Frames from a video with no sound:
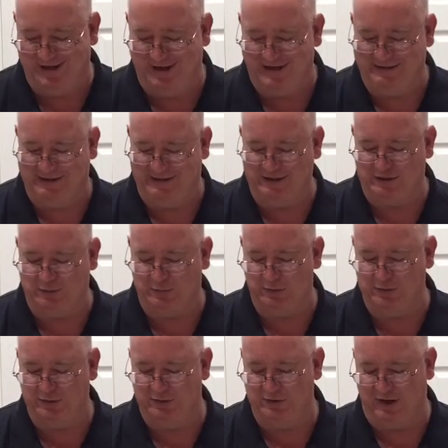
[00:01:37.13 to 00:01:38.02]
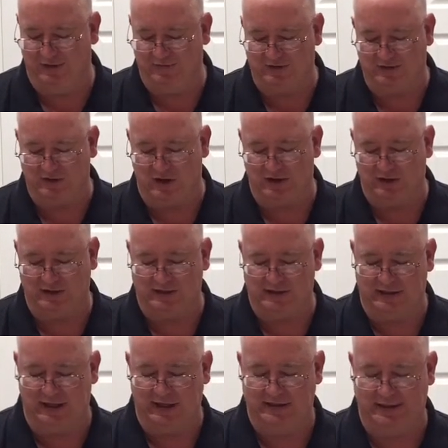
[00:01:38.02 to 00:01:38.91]
a teaspoon of
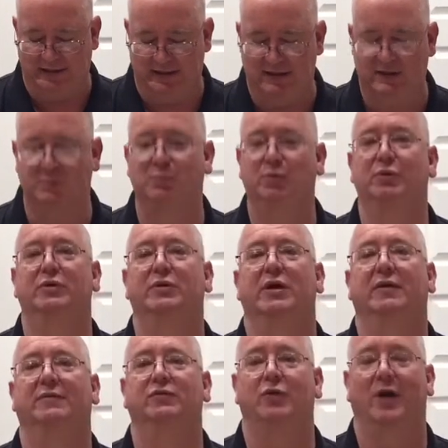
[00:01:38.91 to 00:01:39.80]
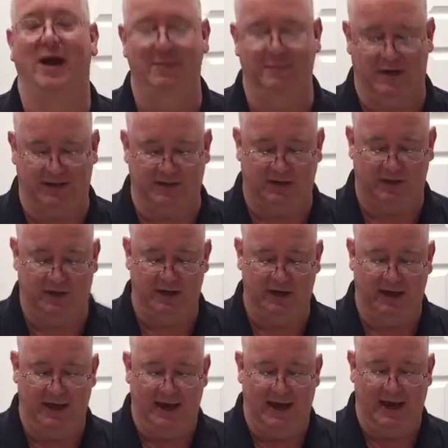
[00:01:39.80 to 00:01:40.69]
salt, a teaspoon of dry
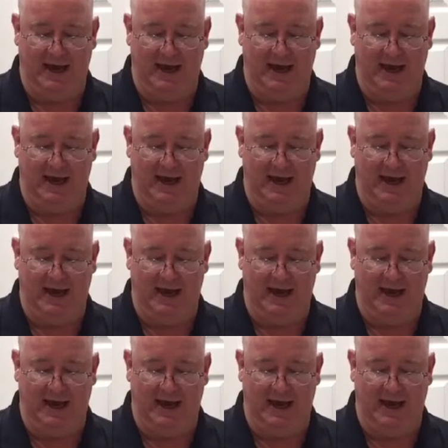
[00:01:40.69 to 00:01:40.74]
mustard.